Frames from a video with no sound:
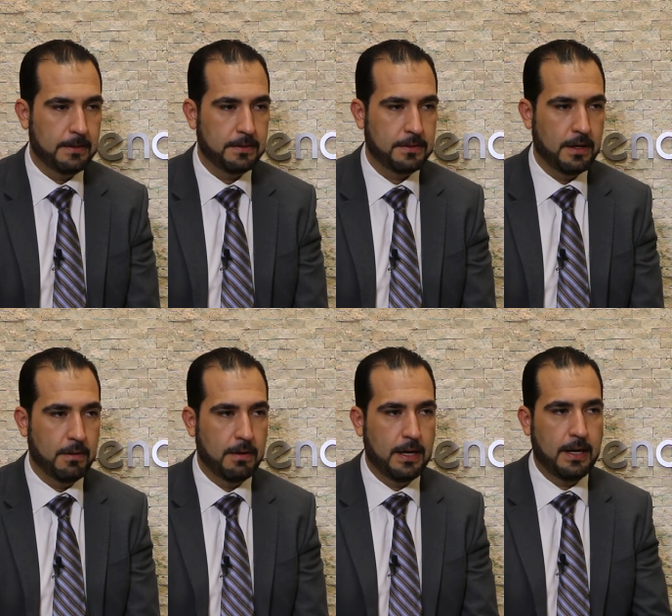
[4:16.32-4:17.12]

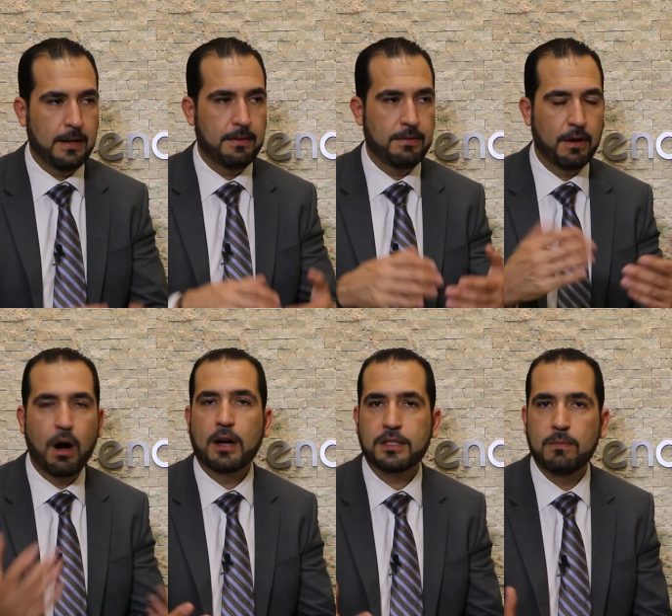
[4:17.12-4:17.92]
so there
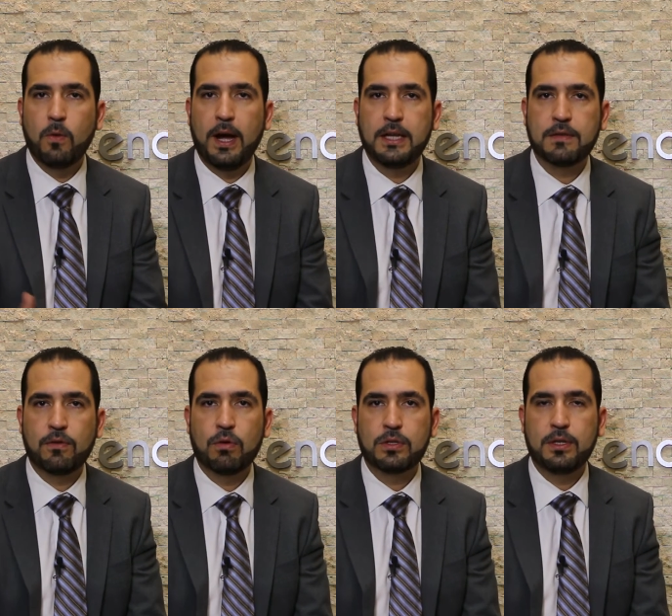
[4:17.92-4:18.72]
are some ways,
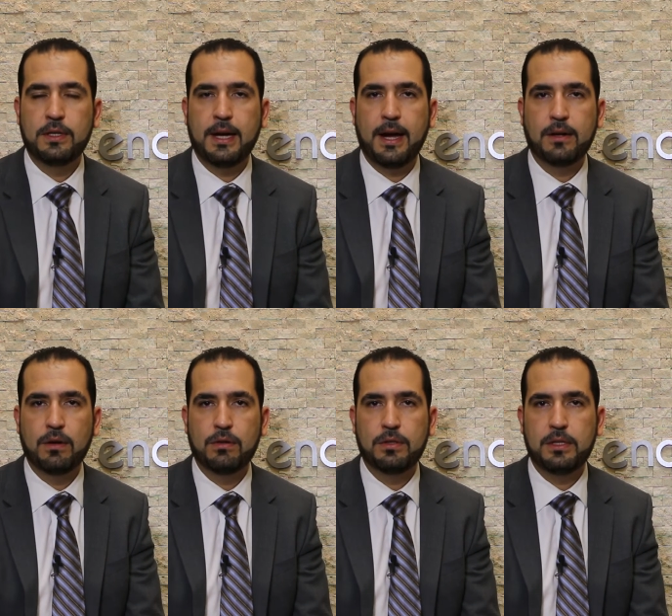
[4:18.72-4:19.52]
of course, to
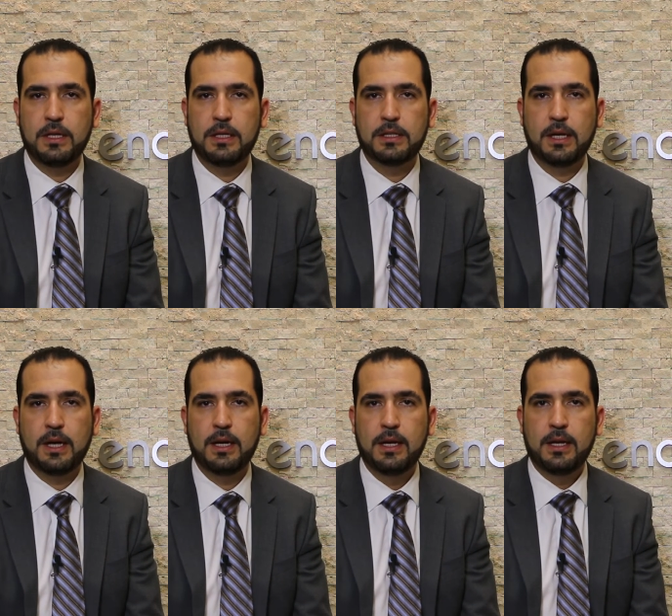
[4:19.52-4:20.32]
diagnose these
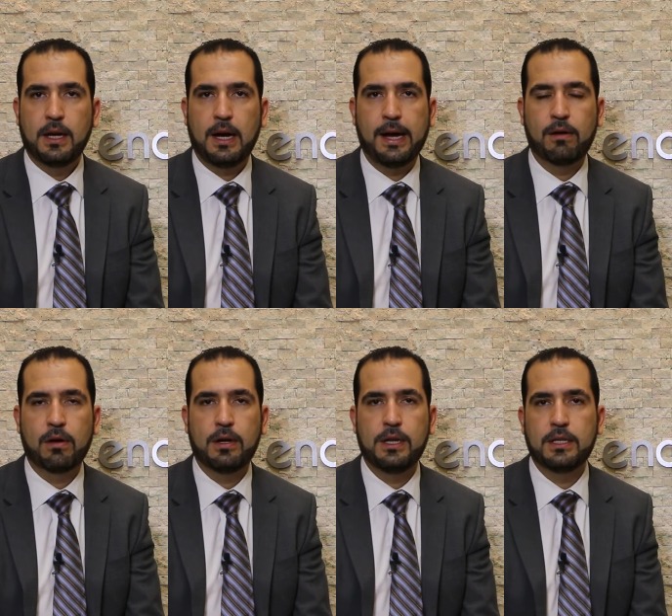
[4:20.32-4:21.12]
hiatal
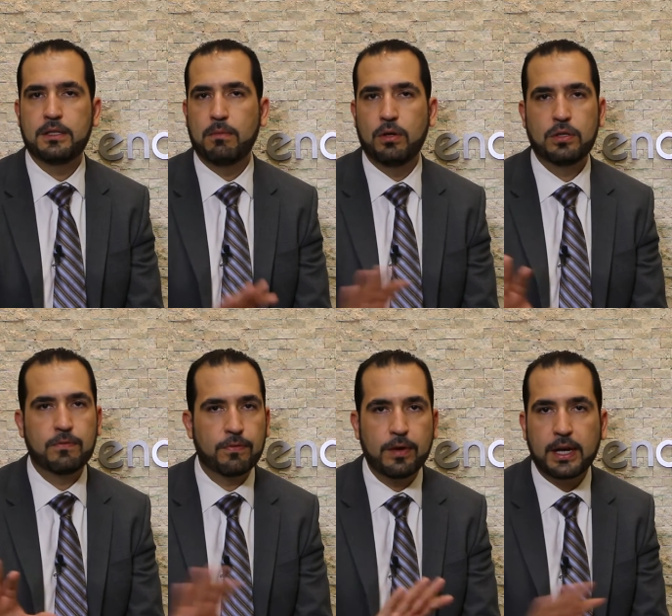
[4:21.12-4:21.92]
hernias. The most
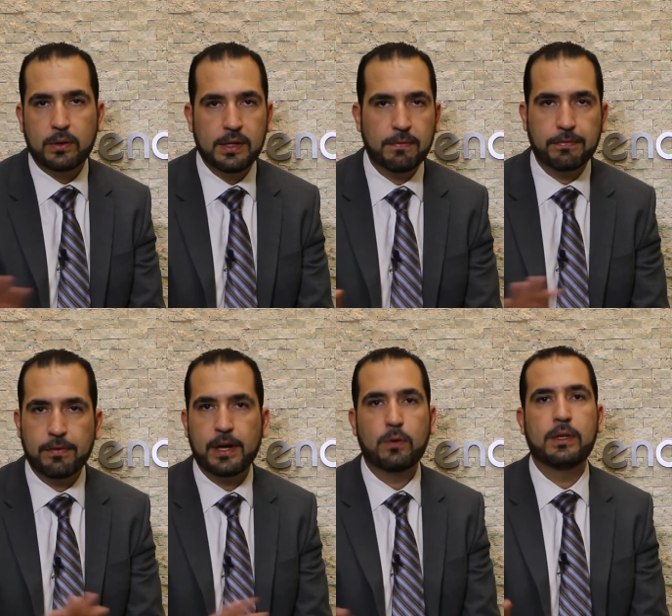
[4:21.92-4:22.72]

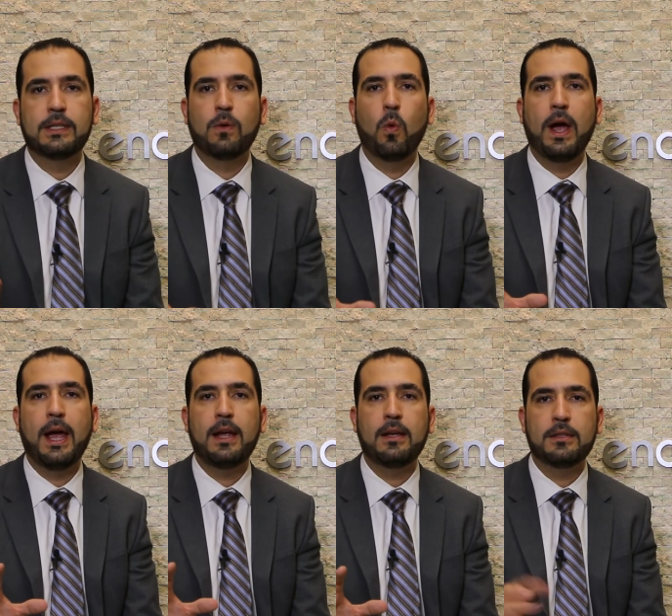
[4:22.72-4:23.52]
frequent
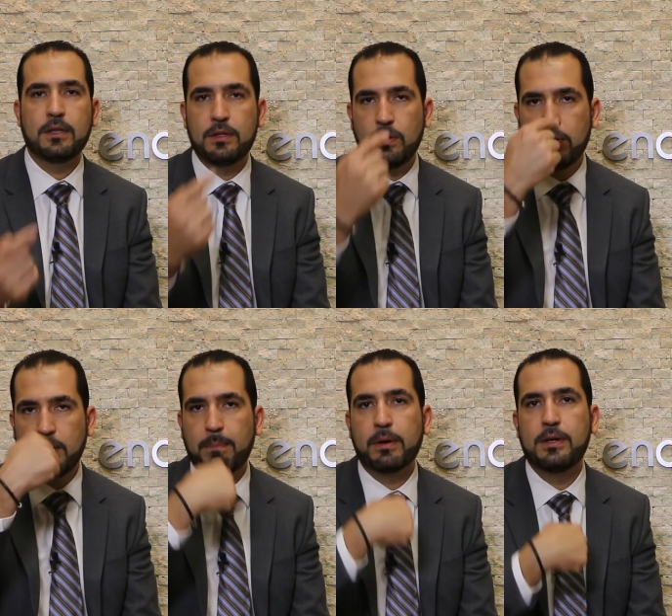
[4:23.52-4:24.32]
way is to do
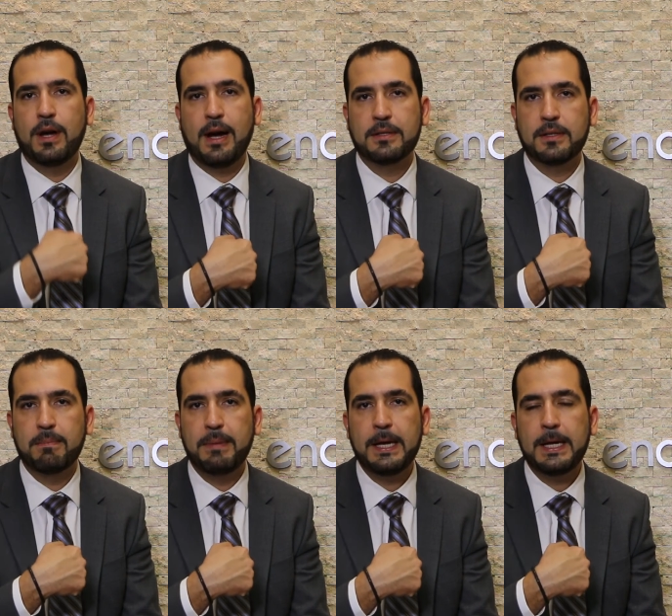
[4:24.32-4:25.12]
an upper
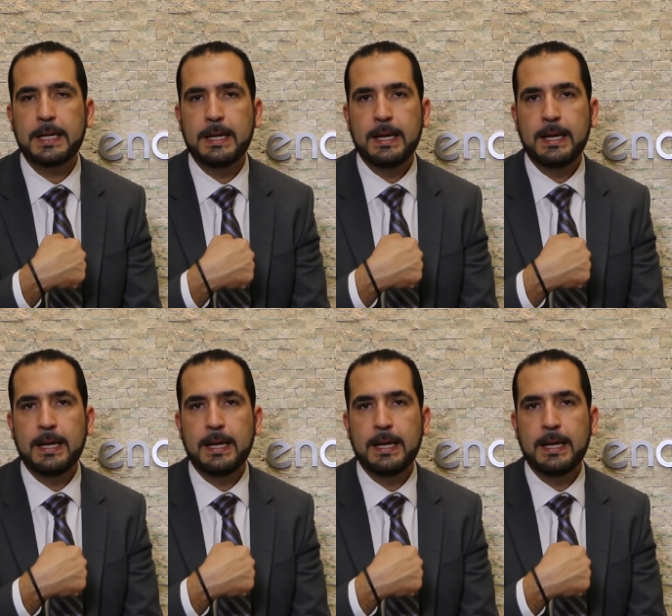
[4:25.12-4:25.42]
endoscopy,